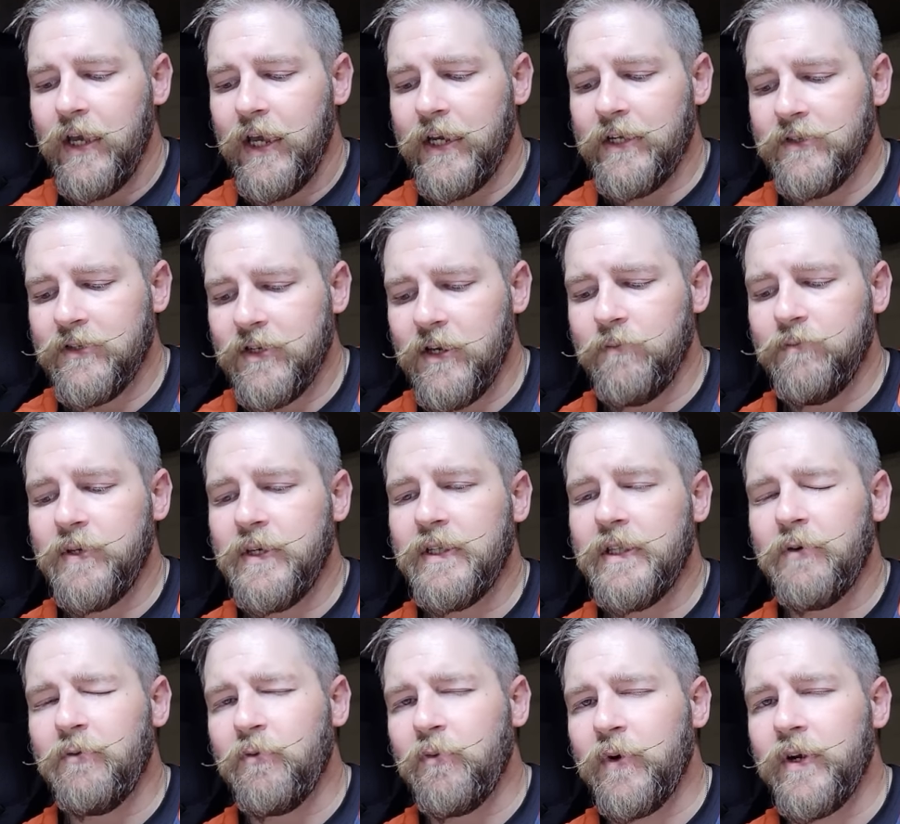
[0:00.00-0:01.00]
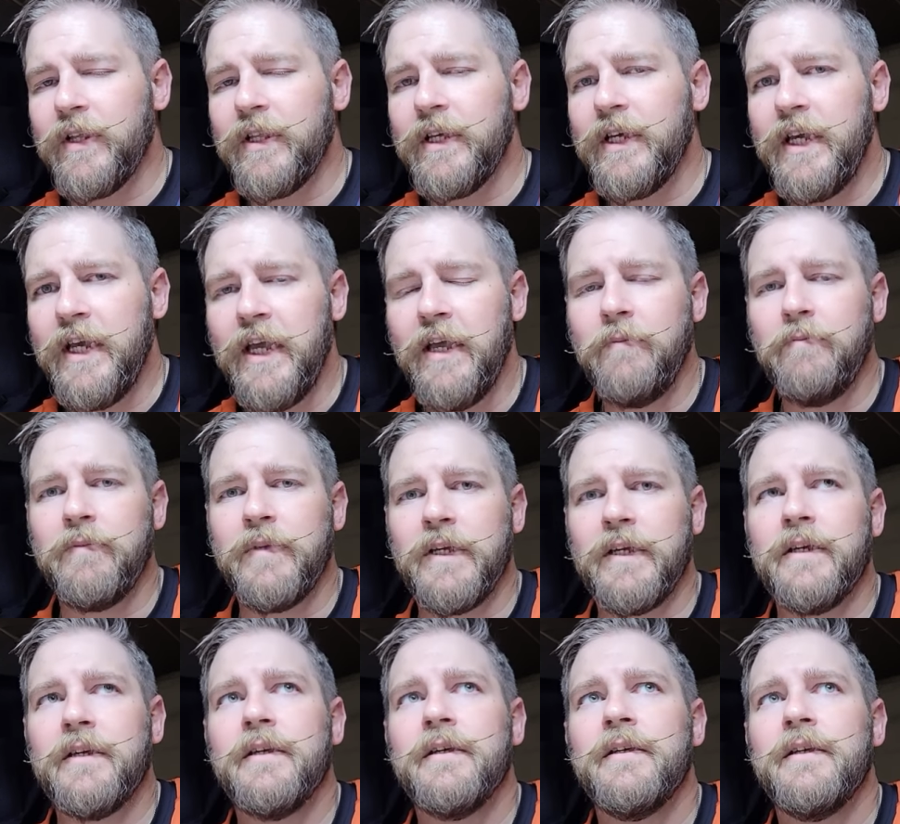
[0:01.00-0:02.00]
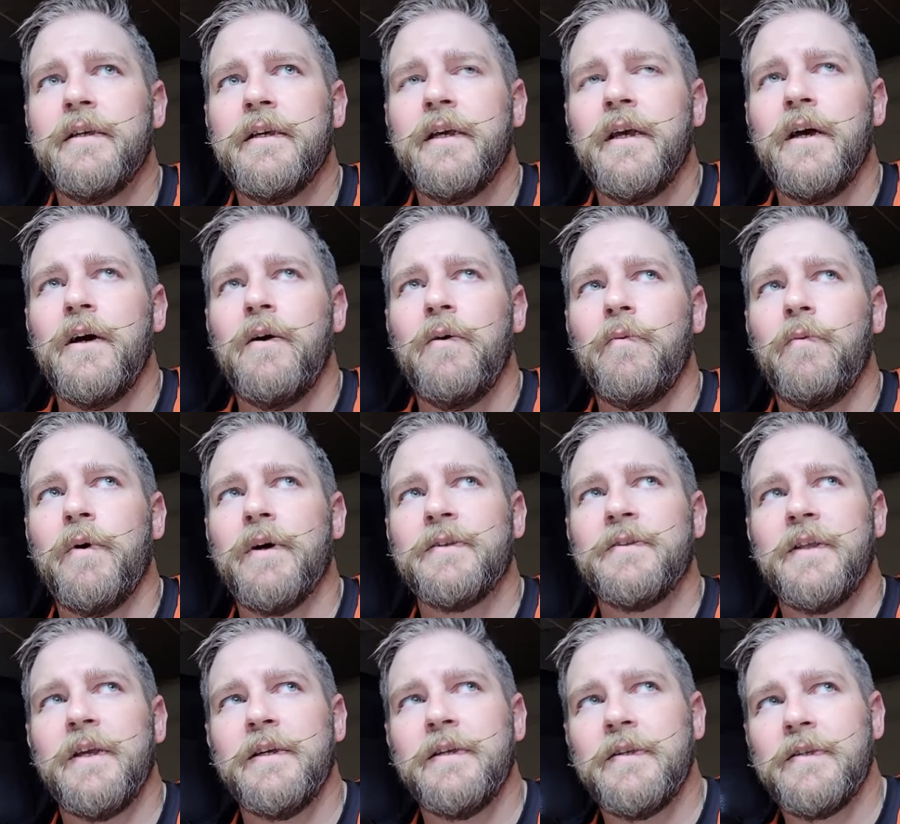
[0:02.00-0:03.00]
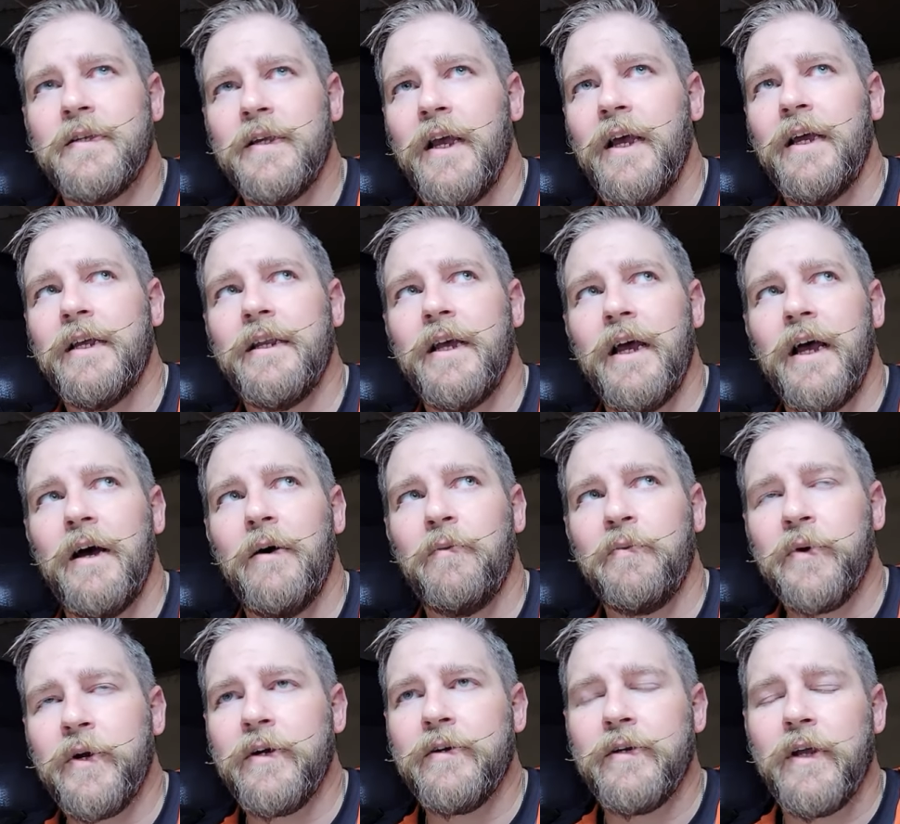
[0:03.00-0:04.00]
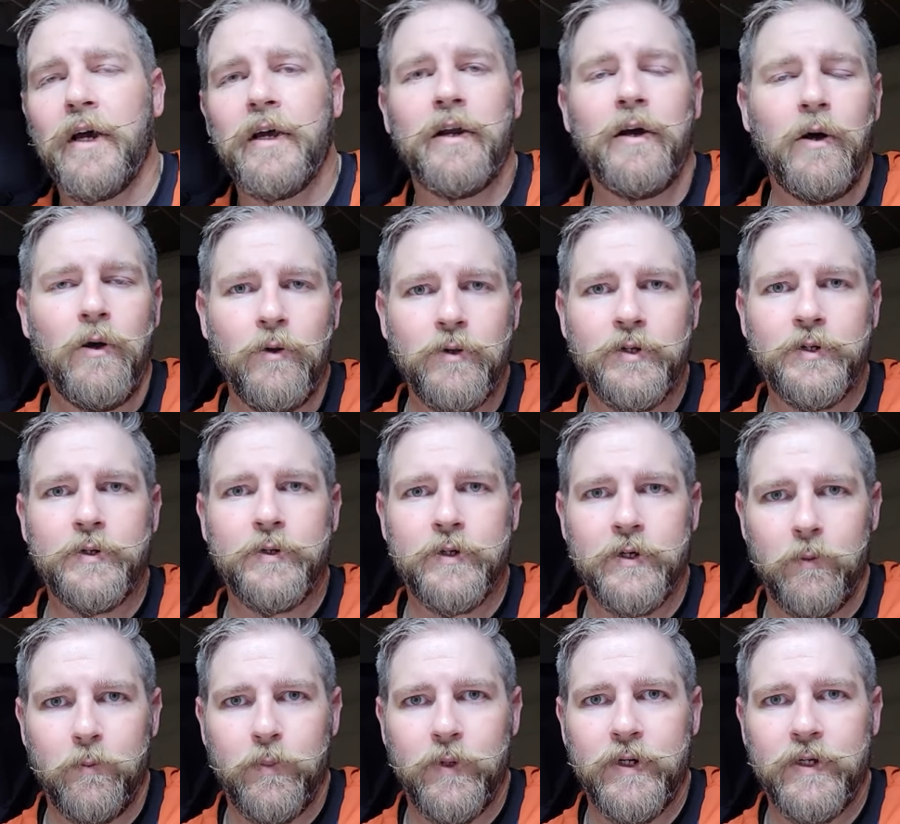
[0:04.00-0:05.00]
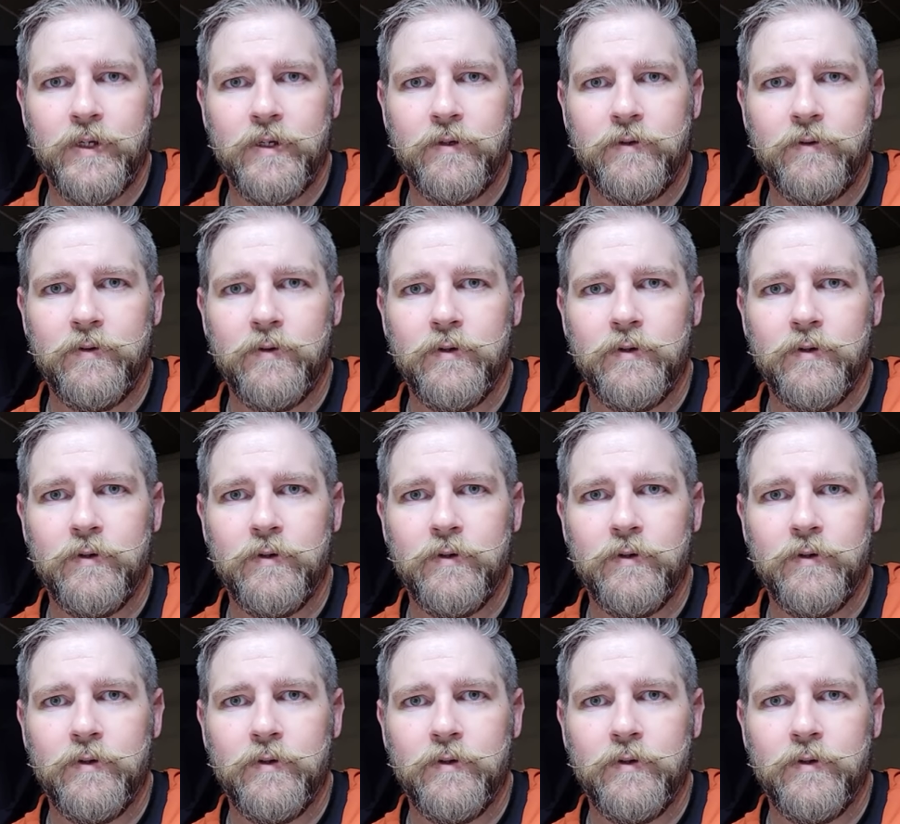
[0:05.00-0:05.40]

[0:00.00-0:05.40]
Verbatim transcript: And something that really hit me was they said, we're not a holster company.